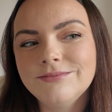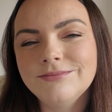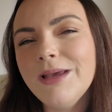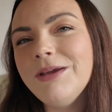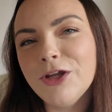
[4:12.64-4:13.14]

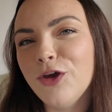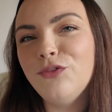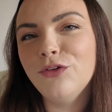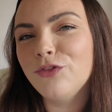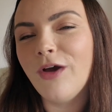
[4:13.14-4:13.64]
Let me know
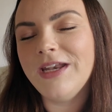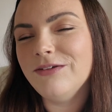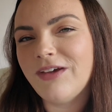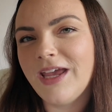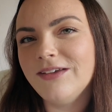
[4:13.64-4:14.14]
if you've got any
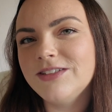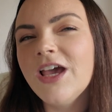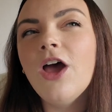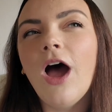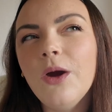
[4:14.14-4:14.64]
faves.
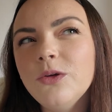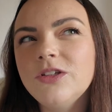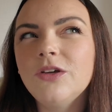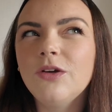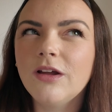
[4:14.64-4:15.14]
I also
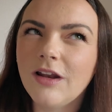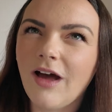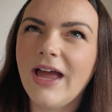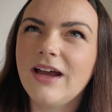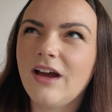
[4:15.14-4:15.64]

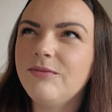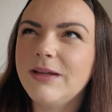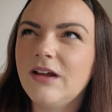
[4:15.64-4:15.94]
like, I